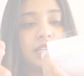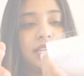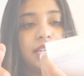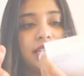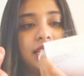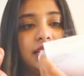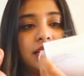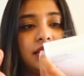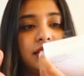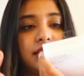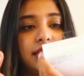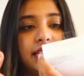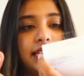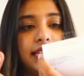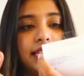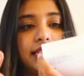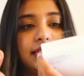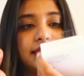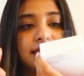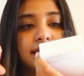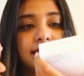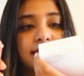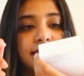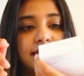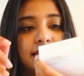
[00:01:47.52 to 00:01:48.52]
Here
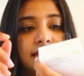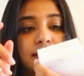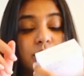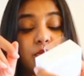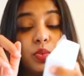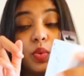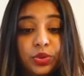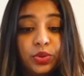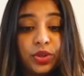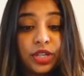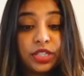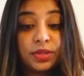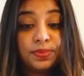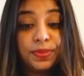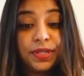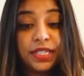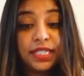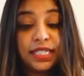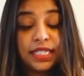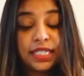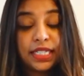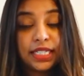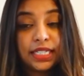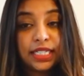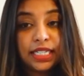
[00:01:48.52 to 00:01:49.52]
is
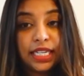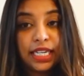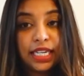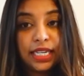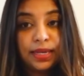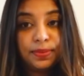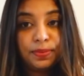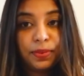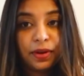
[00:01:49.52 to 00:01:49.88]
USB-C